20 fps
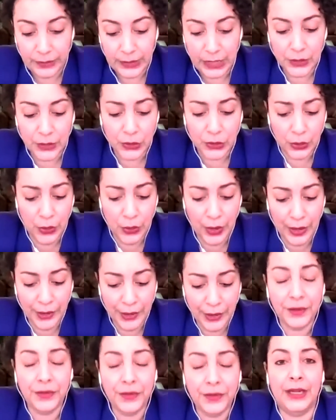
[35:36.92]
So
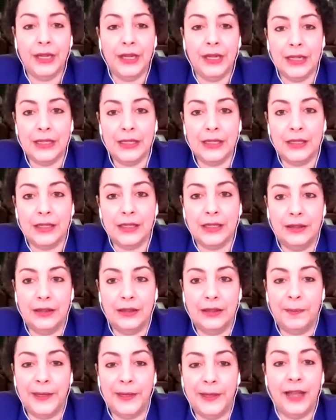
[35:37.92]
another thing is in
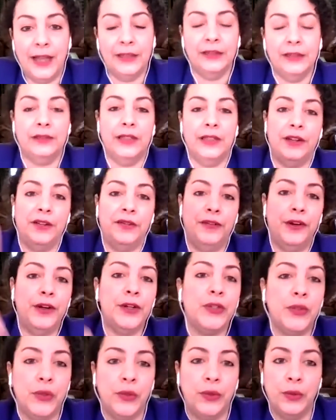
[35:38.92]
the plan, they refer
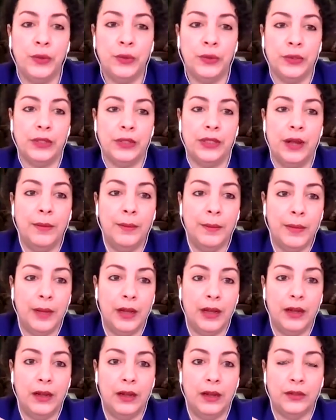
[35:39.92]
to some,
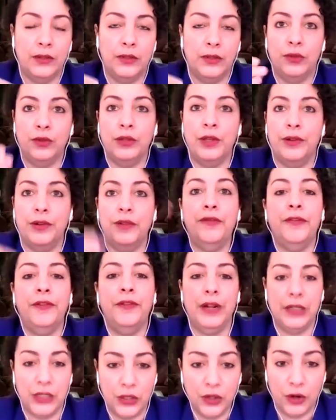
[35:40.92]
to the
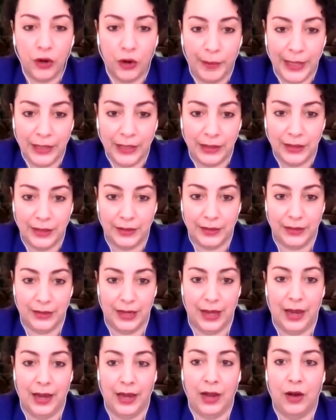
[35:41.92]
reference documents, let's
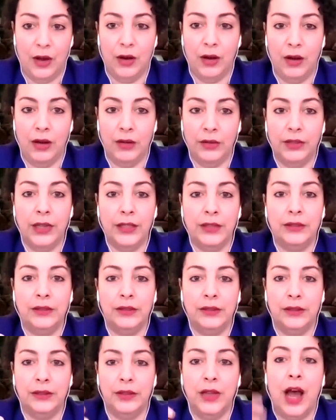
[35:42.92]
say, that
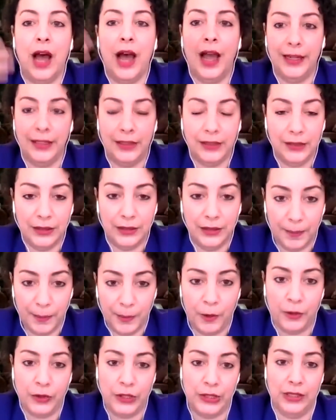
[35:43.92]
guide the
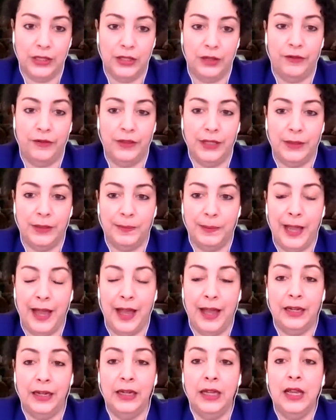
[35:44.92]
process of this
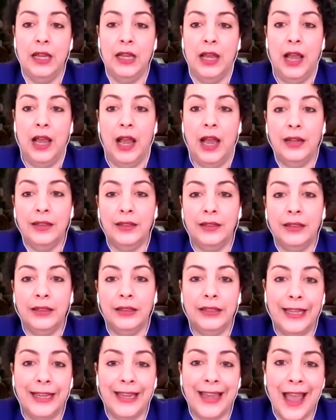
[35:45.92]
plan.
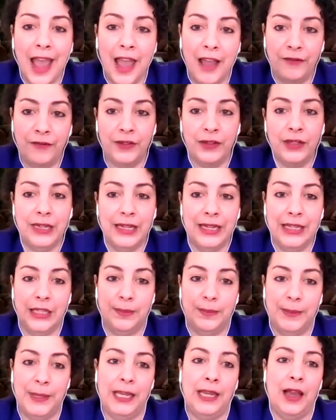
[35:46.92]
And they heavily
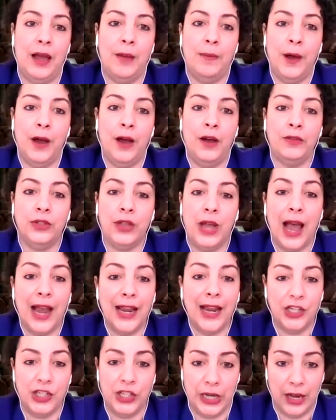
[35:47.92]
speak about
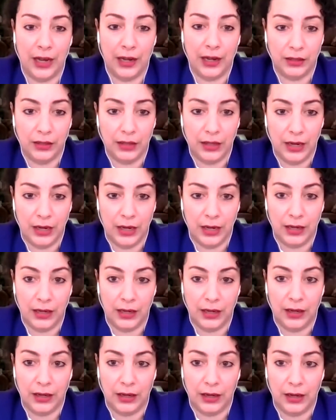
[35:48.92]

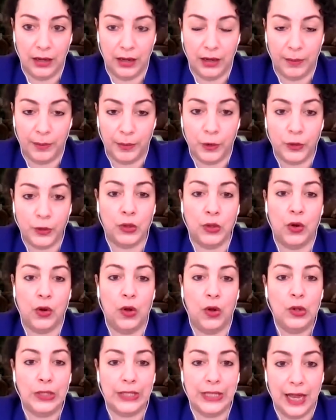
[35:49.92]
IHL
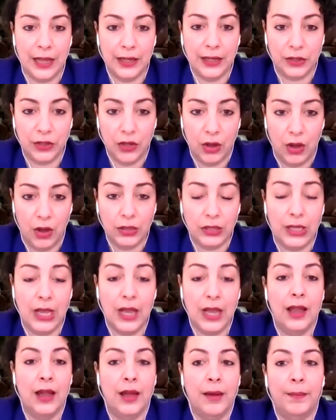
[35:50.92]
protocols and laws,
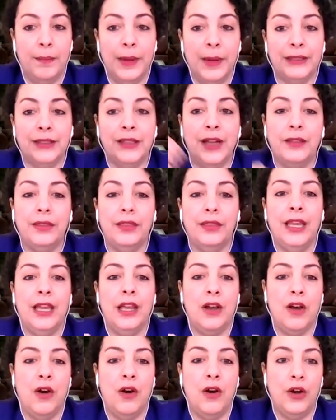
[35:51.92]
but
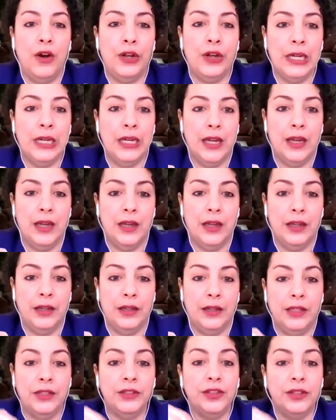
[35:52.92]
nothing on
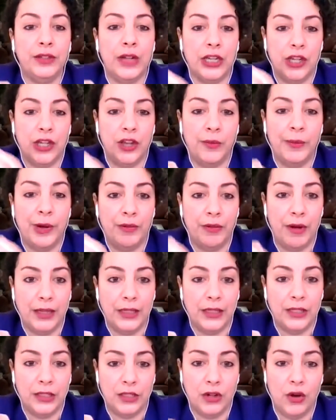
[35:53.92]
international human
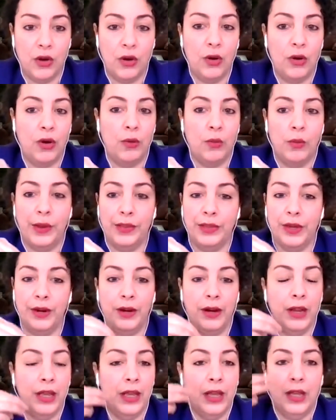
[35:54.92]
rights law,
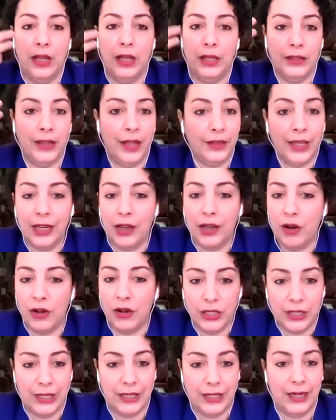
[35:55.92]
whether nothing
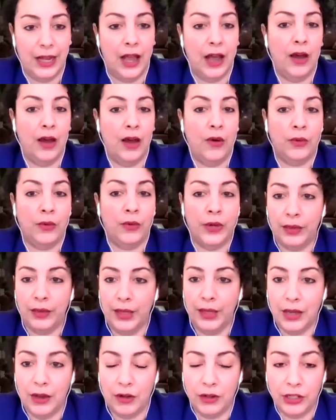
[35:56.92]
on CEDAW,
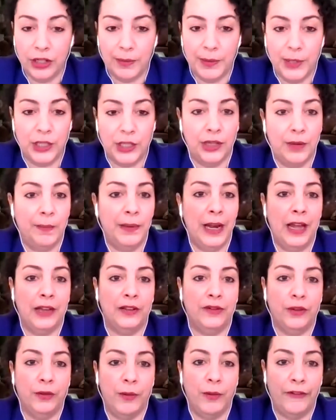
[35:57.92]
nothing on the Beijing
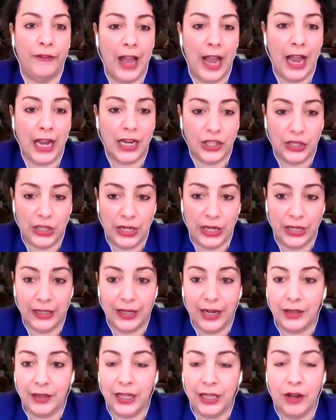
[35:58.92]
Platform of Action,
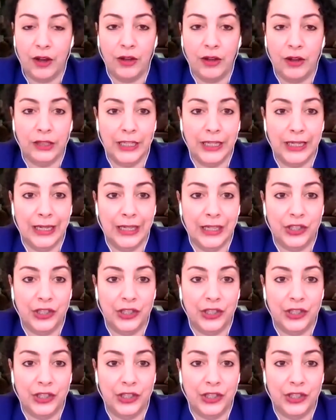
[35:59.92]
nothing on the